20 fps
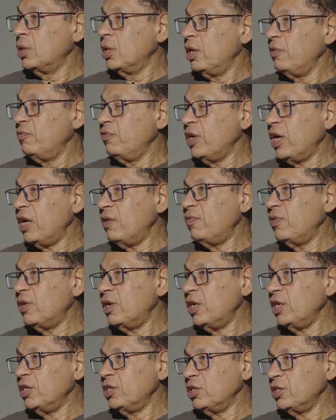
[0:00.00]
If you have a
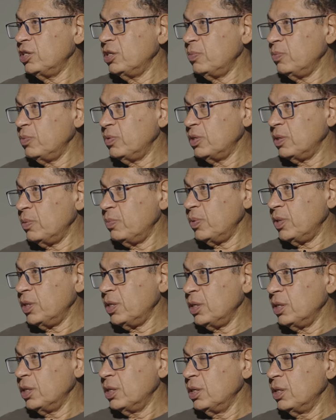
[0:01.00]
relationship with
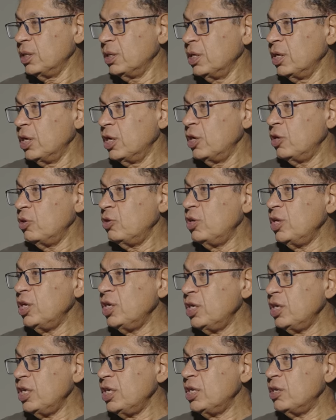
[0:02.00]
somebody, do
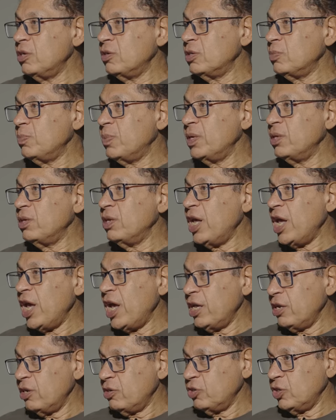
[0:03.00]
you need to spend
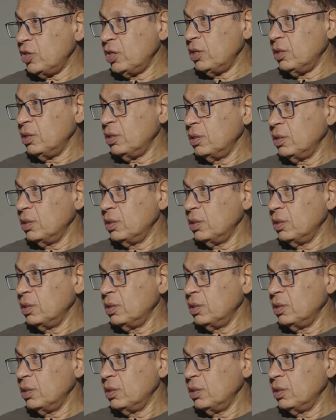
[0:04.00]
energy